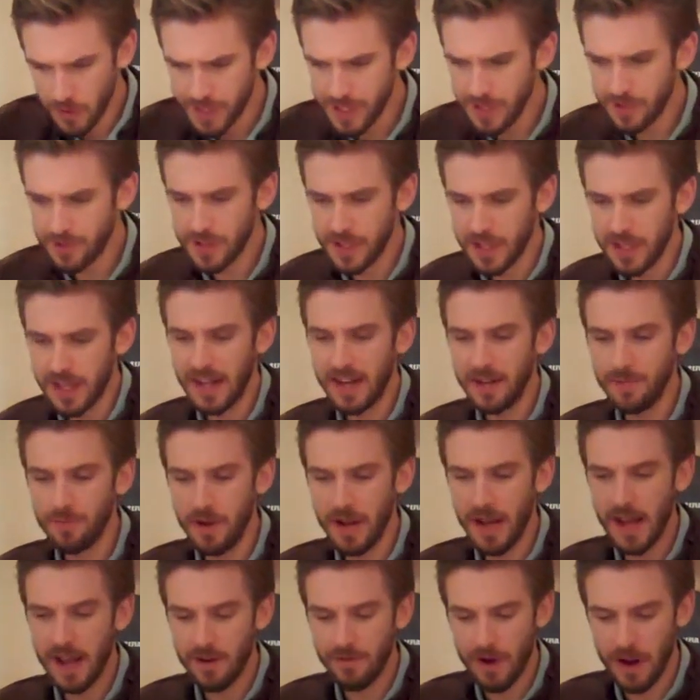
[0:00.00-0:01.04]
was interesting getting
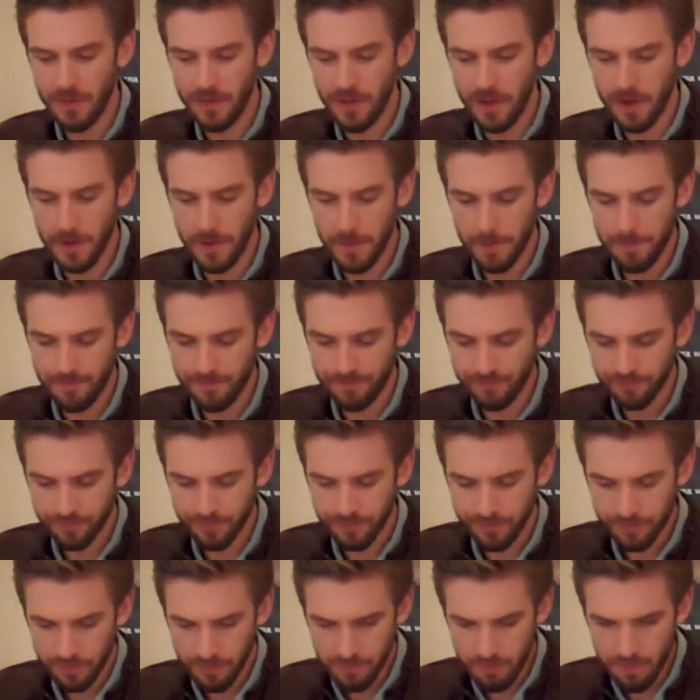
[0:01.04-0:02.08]
my head around the
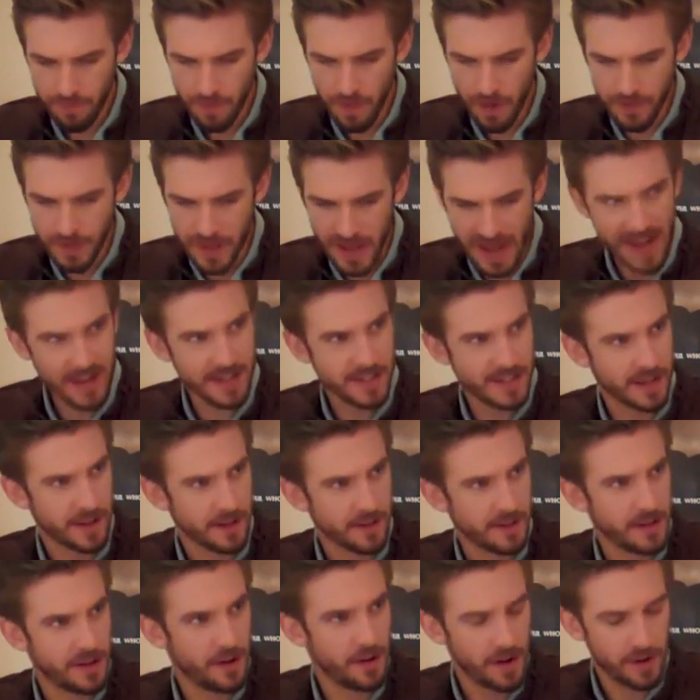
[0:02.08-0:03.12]
the
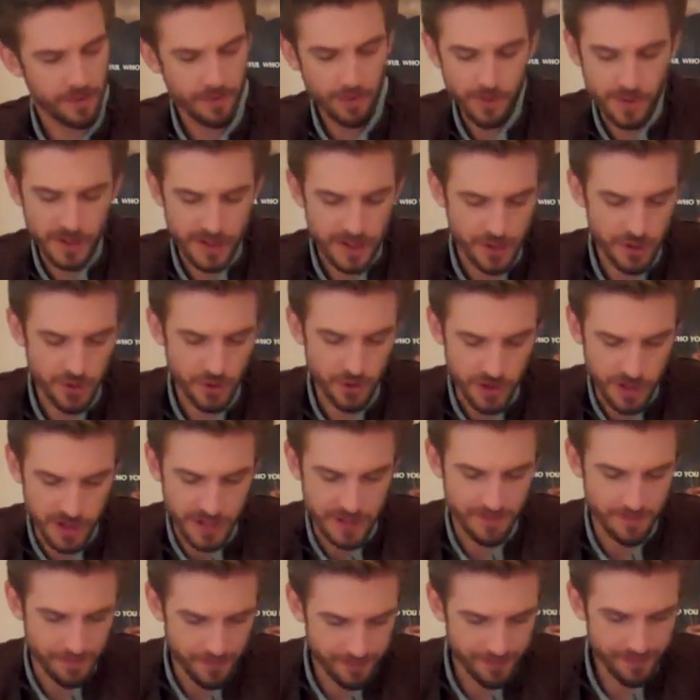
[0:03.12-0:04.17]
accent, you know, and I've always
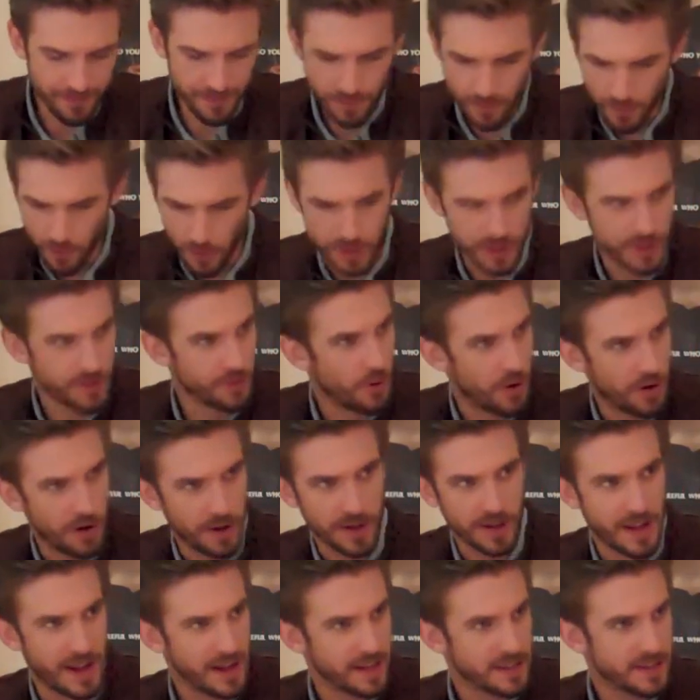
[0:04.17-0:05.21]
enjoyed voice
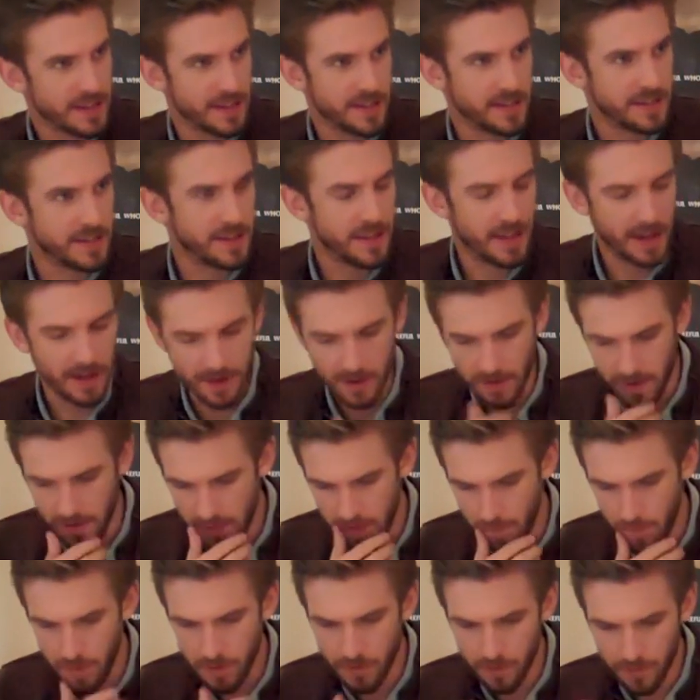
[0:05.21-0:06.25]
work and accents and that kind of
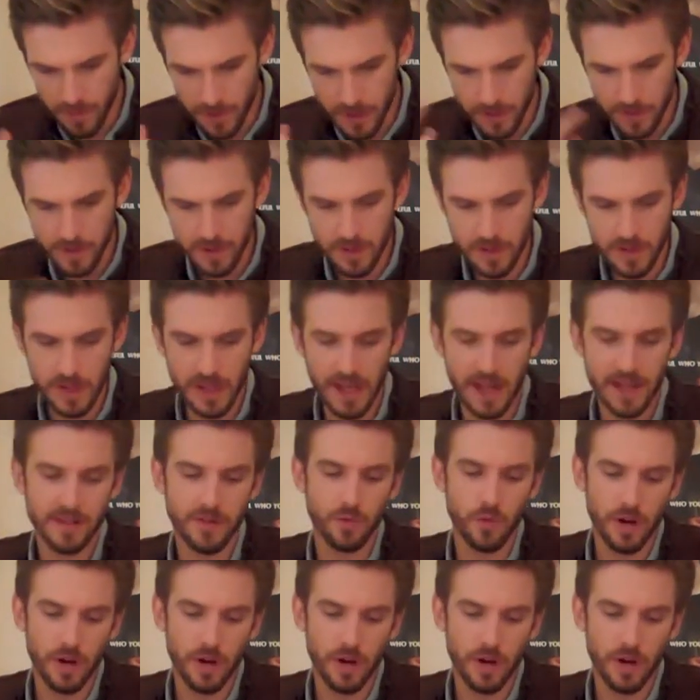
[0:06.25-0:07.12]
thing, but to, to get to